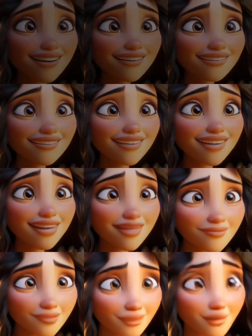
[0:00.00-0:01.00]

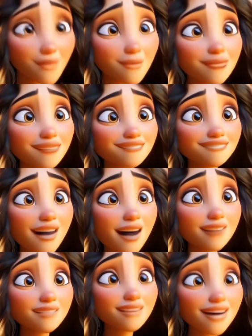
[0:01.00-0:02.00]
Excited and
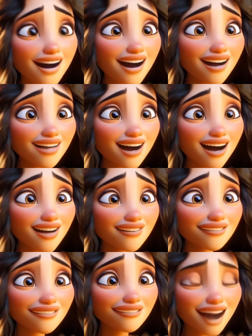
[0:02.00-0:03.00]
amazed, the
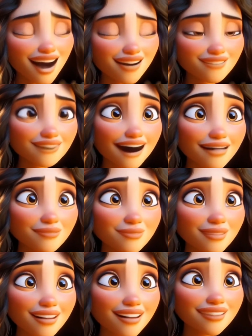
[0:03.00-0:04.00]
woman ran to
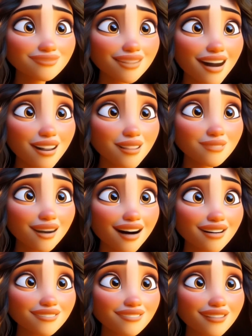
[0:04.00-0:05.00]
tell her husband
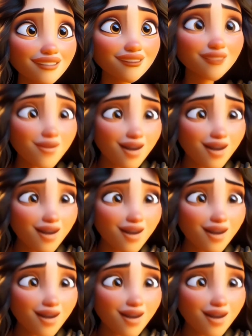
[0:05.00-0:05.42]
about the angel's